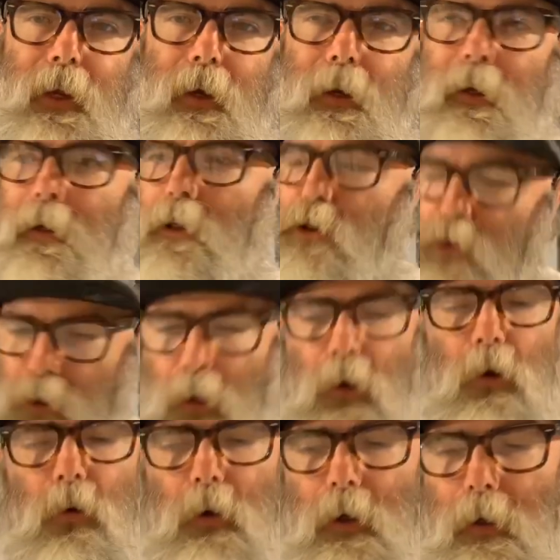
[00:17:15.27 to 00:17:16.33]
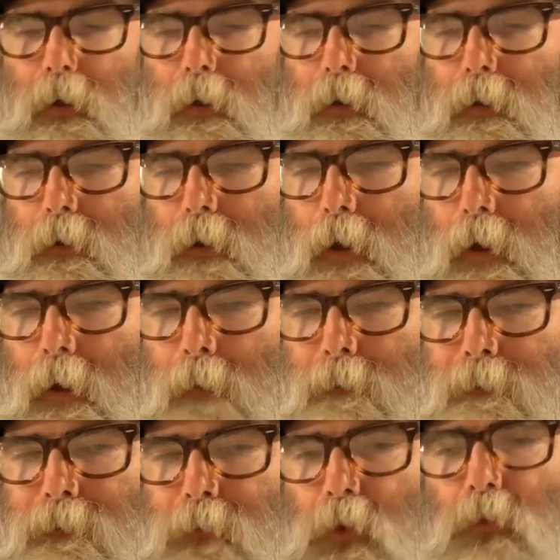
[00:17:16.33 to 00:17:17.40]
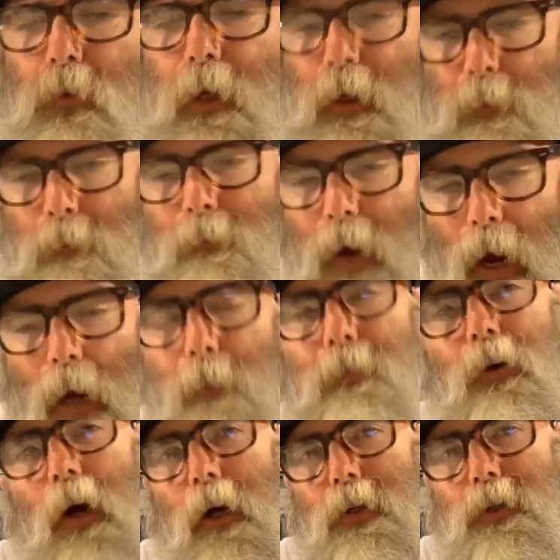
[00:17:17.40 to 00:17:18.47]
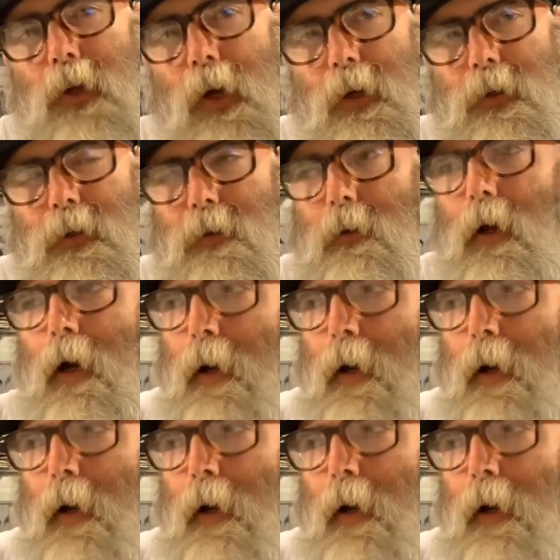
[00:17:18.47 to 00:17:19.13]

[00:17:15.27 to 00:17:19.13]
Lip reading: So in my process, I'm